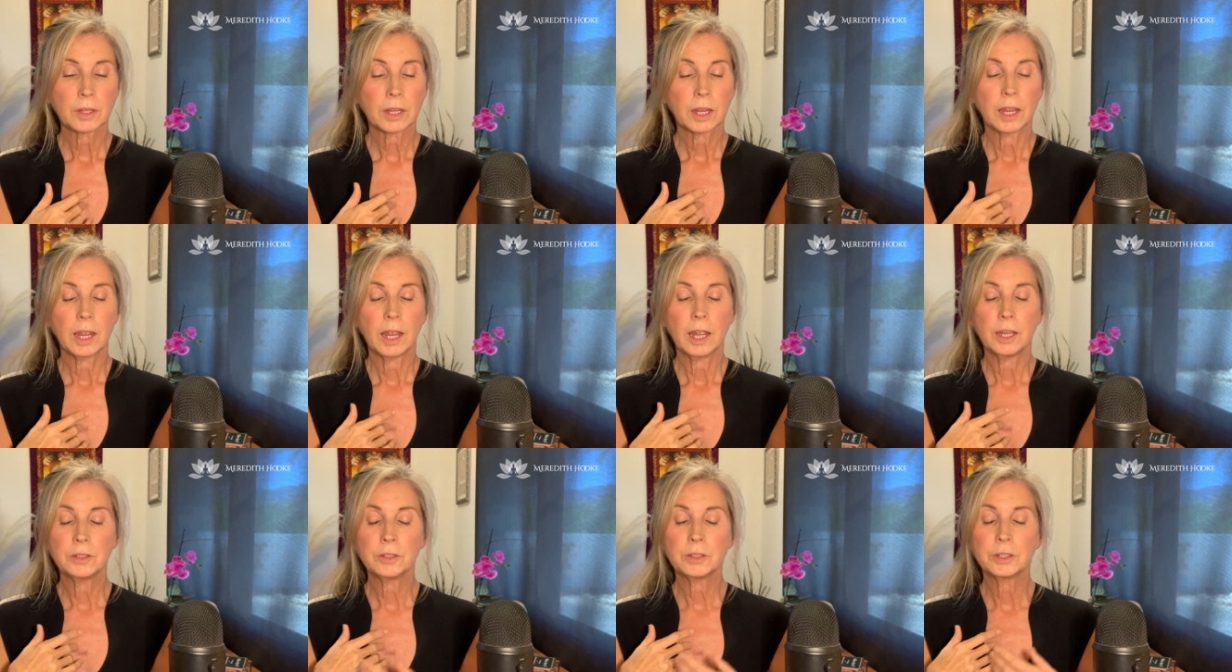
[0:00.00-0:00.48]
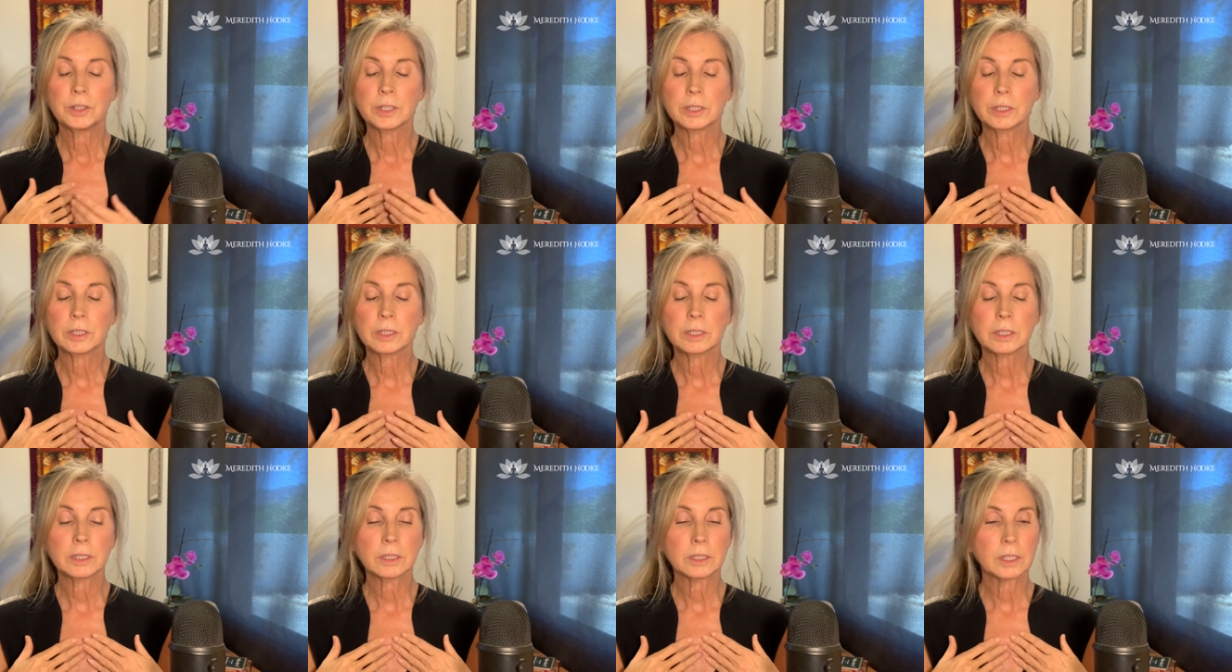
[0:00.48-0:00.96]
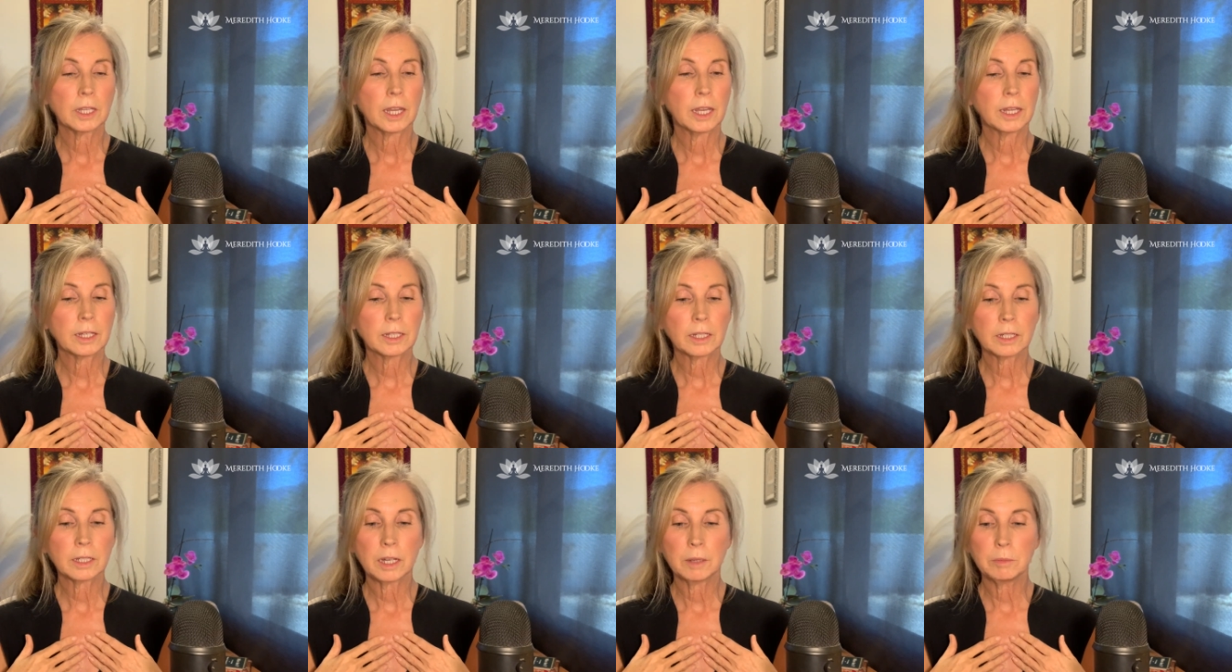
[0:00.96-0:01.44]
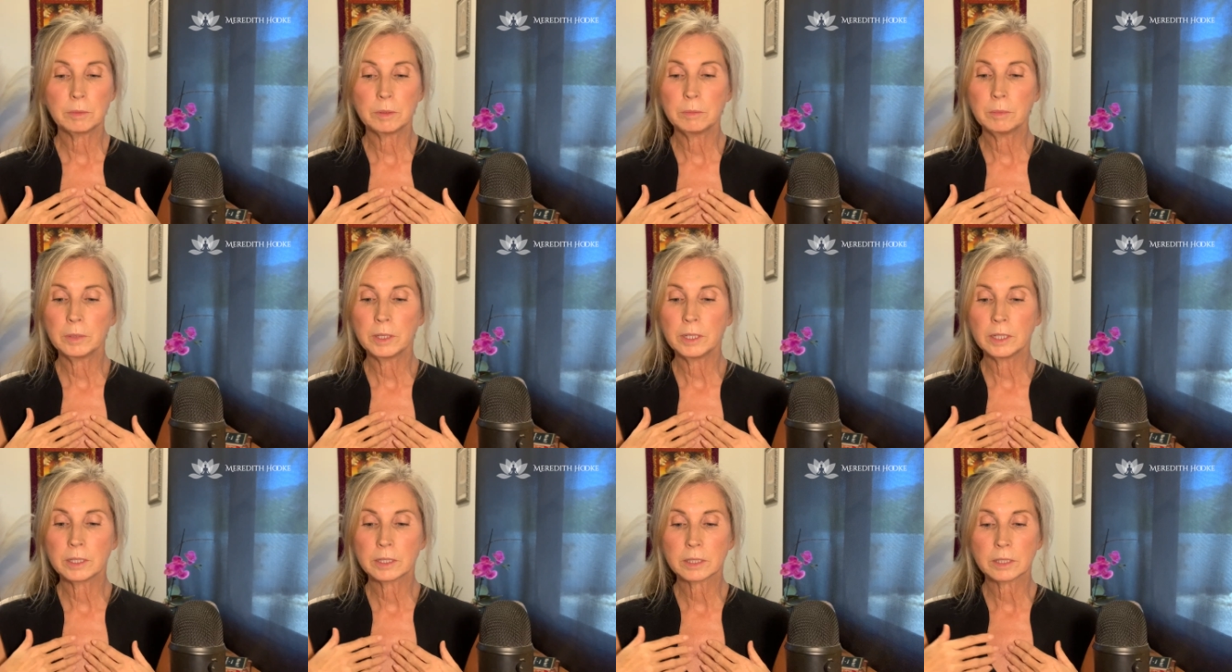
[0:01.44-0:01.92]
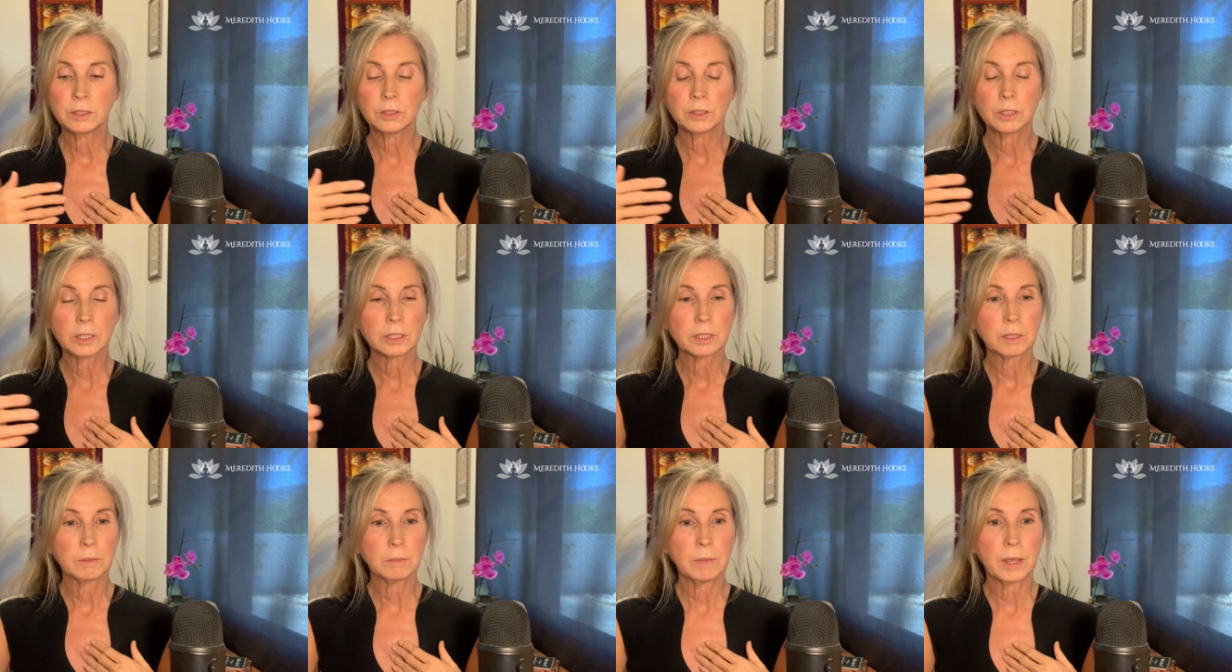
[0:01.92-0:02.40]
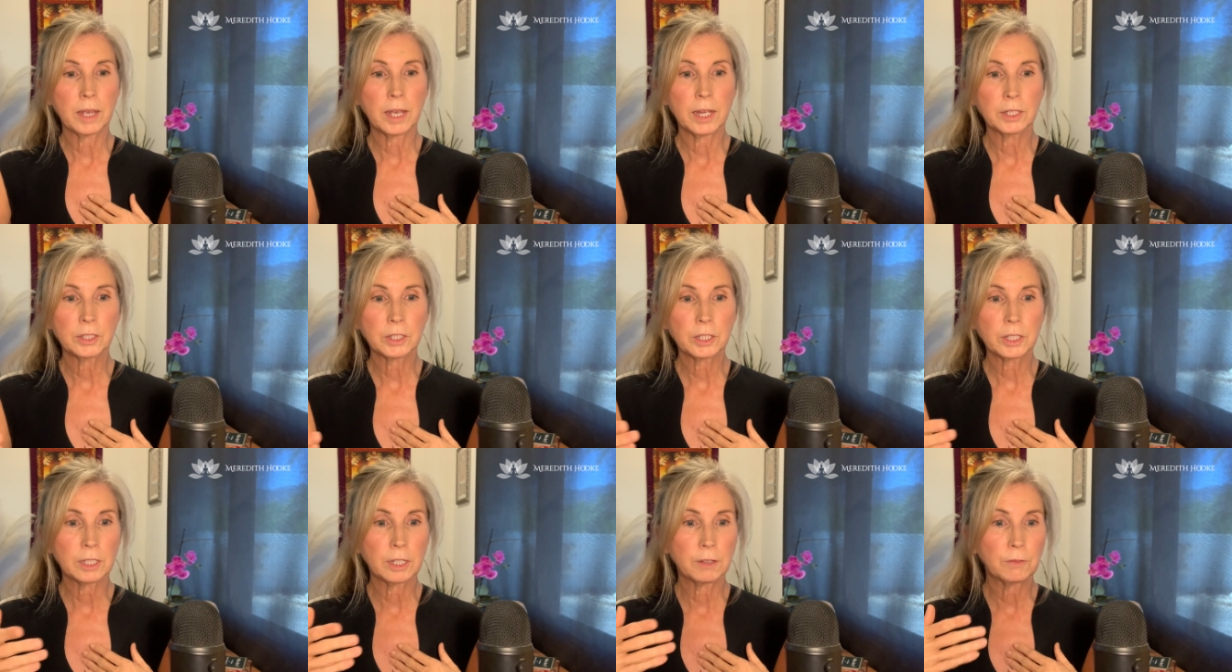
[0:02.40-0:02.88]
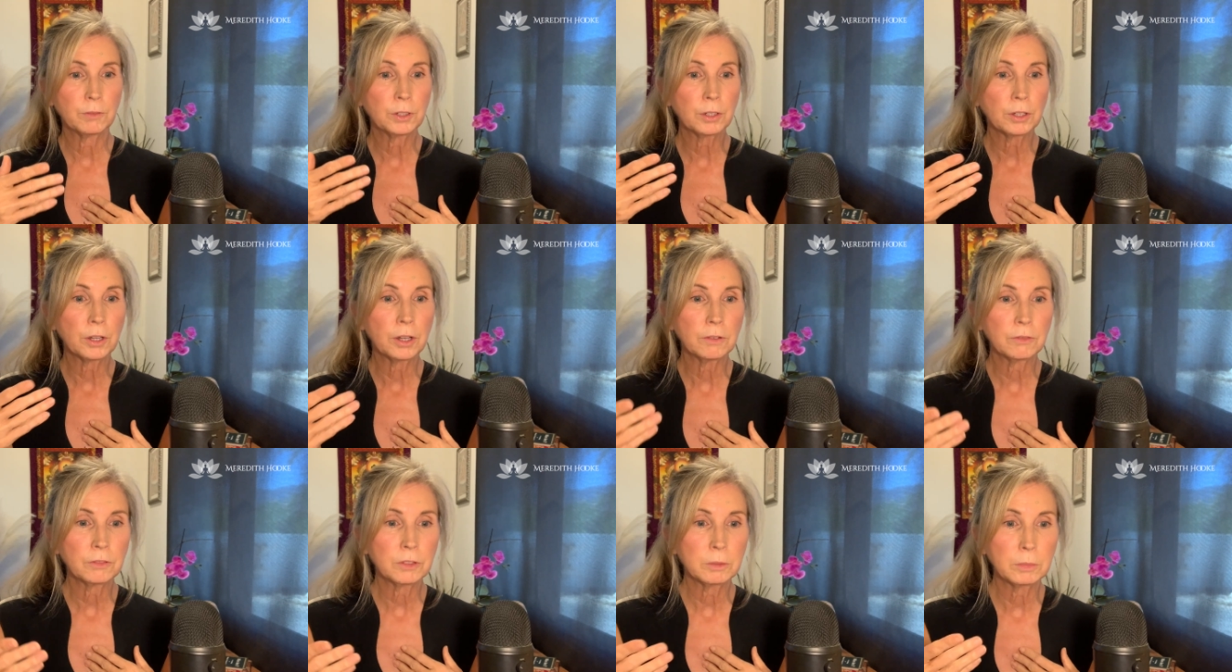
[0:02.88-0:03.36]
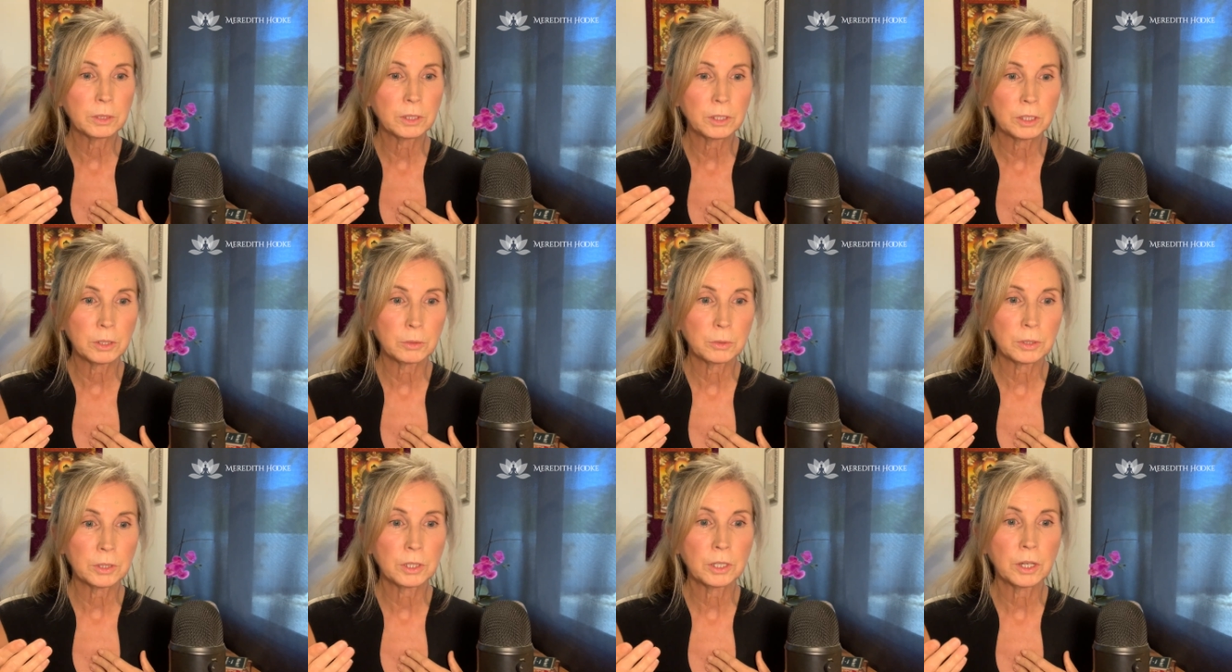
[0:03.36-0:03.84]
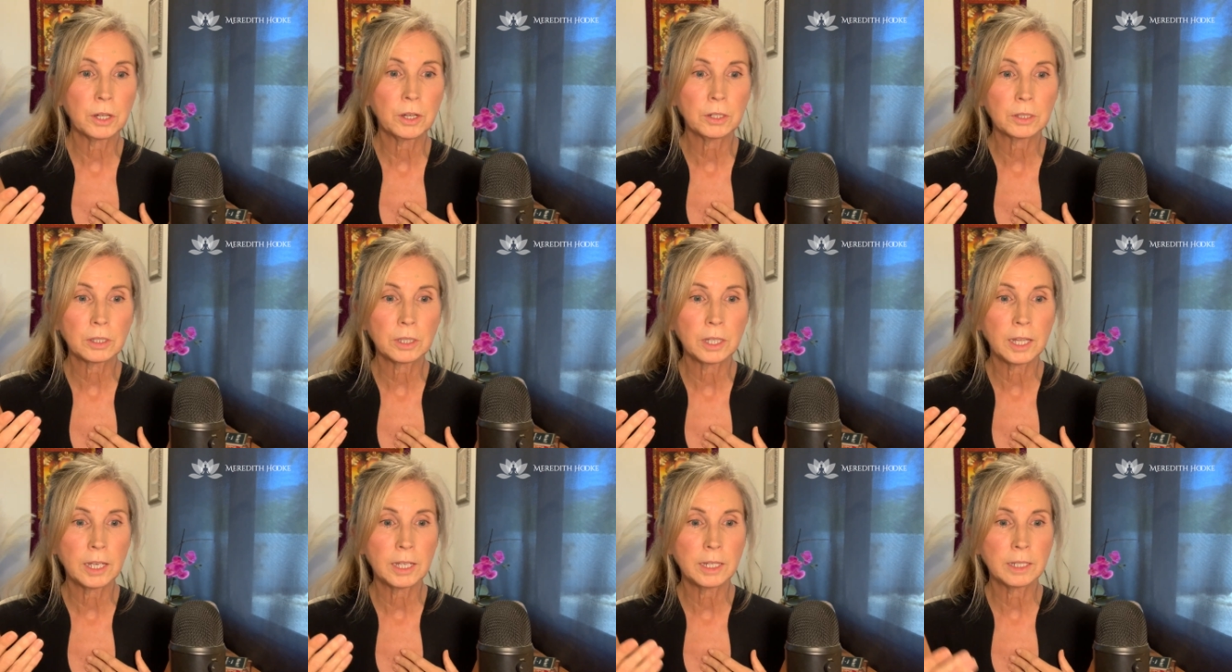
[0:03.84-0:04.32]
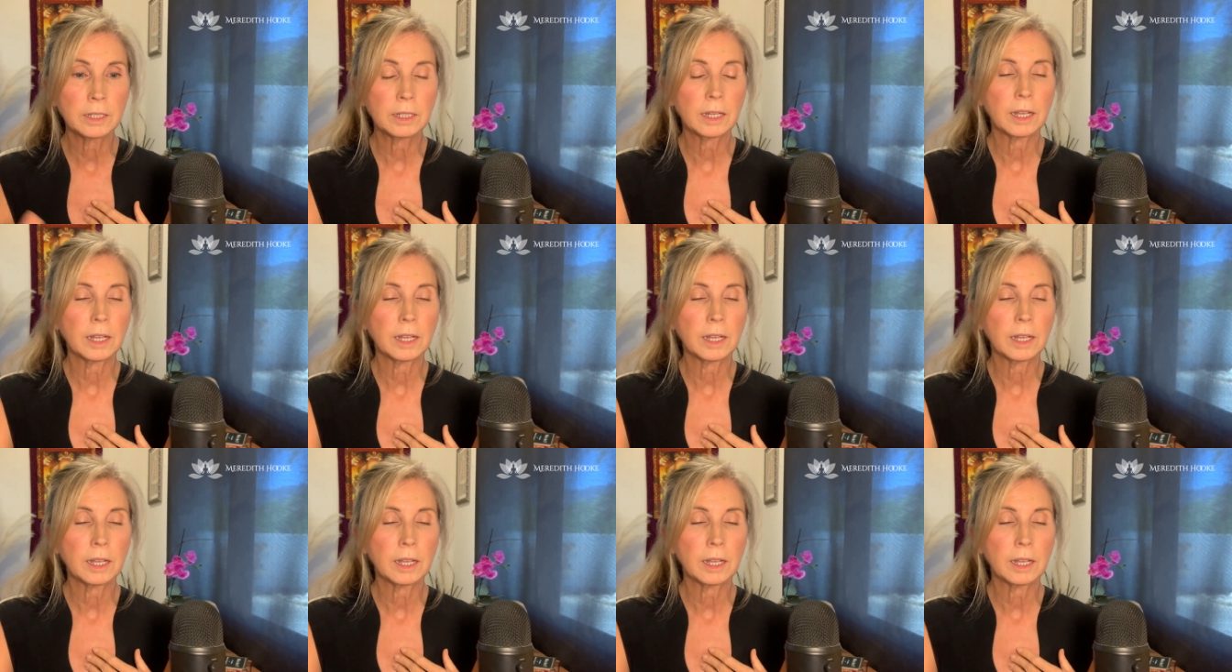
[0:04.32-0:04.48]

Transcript: and you just take a couple minutes and you just imagine, if you're not familiar with Tonglen,